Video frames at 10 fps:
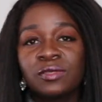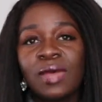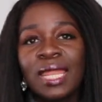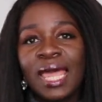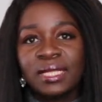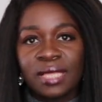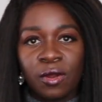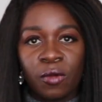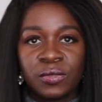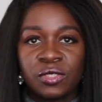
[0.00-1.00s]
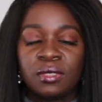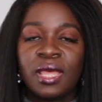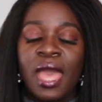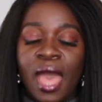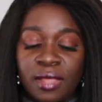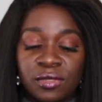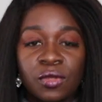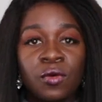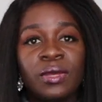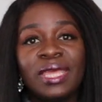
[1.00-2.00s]
So I like that option, and
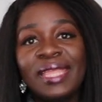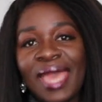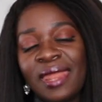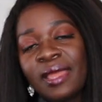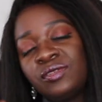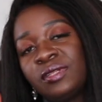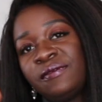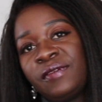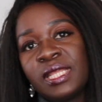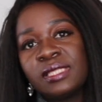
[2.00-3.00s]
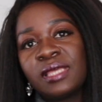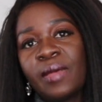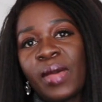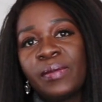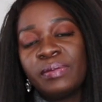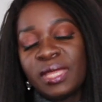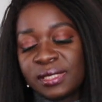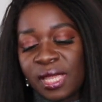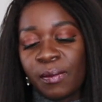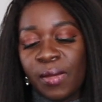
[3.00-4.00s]
so it can actually fit inside
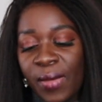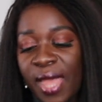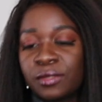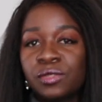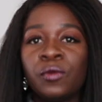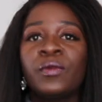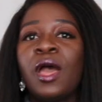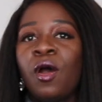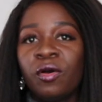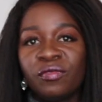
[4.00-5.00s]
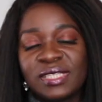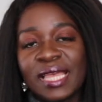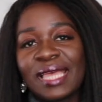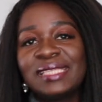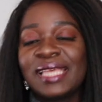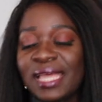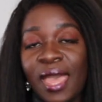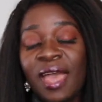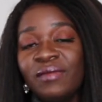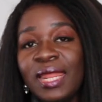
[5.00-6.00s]
my bag. So obviously, like I said, I
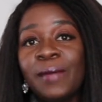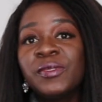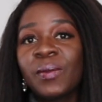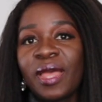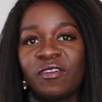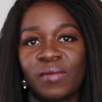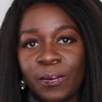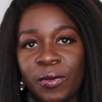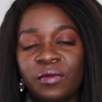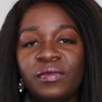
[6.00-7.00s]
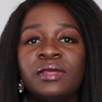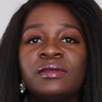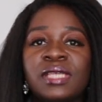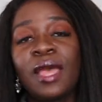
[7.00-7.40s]
have my laptop, I have my pair of heels.